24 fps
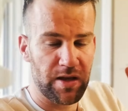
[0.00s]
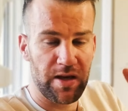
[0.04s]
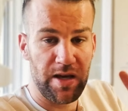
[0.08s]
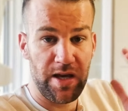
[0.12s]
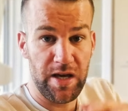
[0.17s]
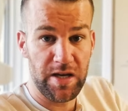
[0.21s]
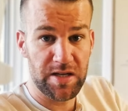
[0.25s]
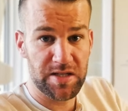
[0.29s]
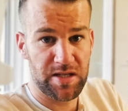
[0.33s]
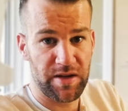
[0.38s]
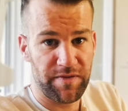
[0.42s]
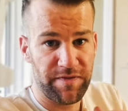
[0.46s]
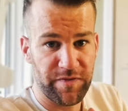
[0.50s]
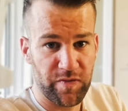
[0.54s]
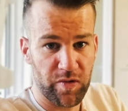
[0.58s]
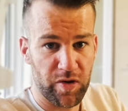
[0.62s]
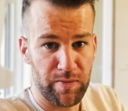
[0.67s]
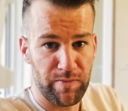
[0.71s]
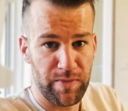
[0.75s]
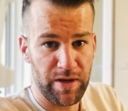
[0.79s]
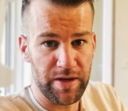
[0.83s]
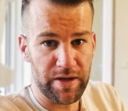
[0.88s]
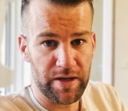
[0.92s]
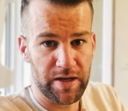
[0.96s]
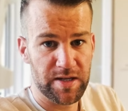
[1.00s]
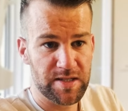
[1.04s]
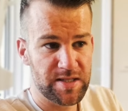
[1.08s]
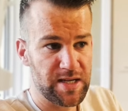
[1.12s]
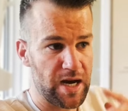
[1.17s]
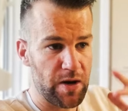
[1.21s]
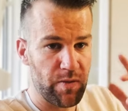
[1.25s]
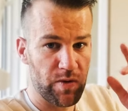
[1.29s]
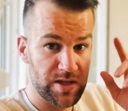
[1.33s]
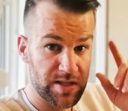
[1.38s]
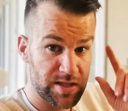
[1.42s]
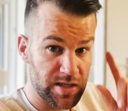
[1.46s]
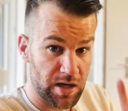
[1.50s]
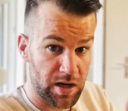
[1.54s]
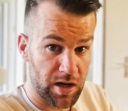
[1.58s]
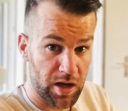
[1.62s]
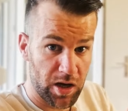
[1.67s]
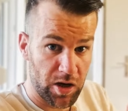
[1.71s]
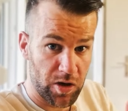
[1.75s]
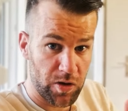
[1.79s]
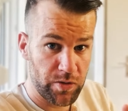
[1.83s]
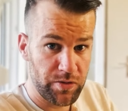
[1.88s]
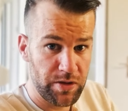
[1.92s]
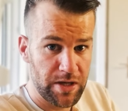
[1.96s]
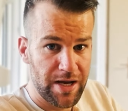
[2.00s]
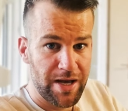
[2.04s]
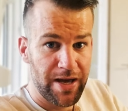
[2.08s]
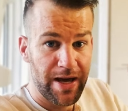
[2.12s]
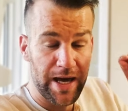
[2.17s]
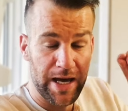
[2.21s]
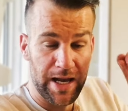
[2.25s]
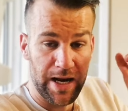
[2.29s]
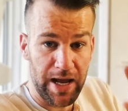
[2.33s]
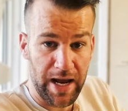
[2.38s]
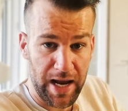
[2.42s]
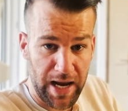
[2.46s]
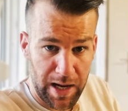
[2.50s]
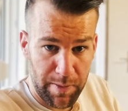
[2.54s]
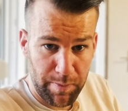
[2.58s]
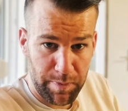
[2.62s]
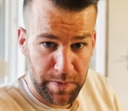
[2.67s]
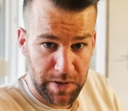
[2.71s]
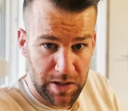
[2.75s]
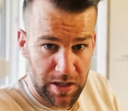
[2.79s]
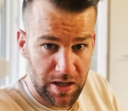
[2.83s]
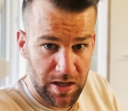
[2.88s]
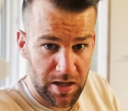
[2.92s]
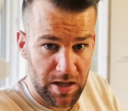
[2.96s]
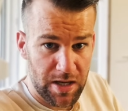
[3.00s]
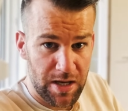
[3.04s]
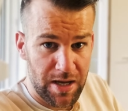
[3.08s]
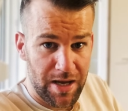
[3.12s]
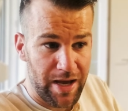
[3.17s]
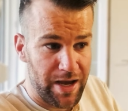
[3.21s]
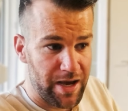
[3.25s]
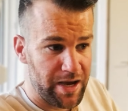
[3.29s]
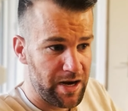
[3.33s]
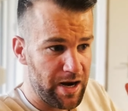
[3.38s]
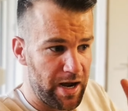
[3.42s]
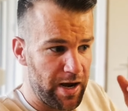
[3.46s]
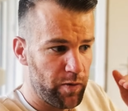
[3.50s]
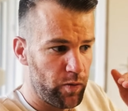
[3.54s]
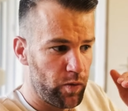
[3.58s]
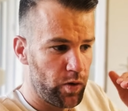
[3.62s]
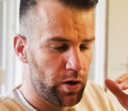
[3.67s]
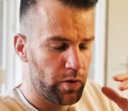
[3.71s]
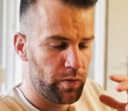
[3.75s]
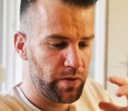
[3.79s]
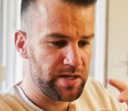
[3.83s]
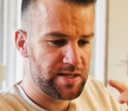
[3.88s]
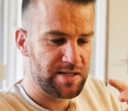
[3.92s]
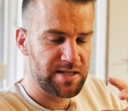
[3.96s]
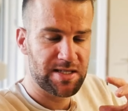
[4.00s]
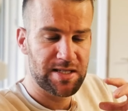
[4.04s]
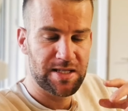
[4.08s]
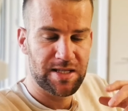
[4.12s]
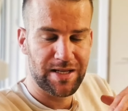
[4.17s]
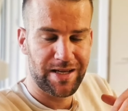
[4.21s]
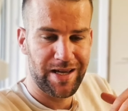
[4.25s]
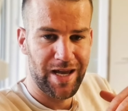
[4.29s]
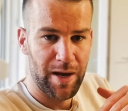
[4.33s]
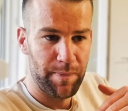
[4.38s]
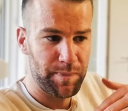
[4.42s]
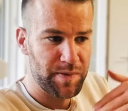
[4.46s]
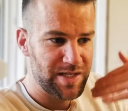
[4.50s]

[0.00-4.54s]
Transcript: easy for me because I was alone and empty, and I always kept